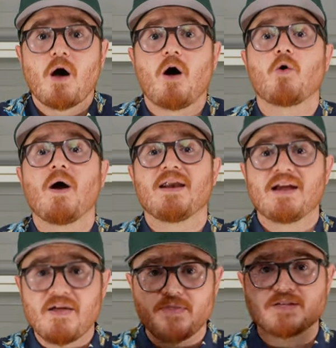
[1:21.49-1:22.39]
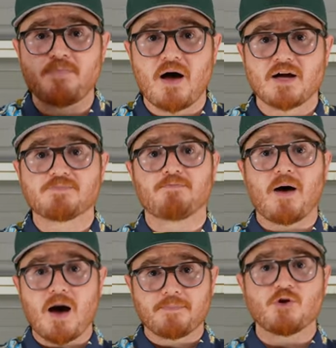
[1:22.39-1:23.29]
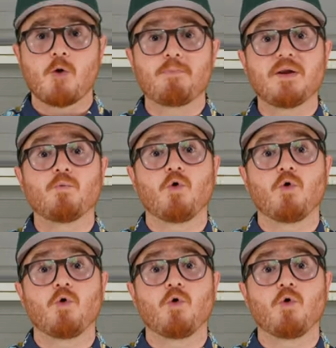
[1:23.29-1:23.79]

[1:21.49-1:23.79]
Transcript: I'll go ahead and get this box popped open.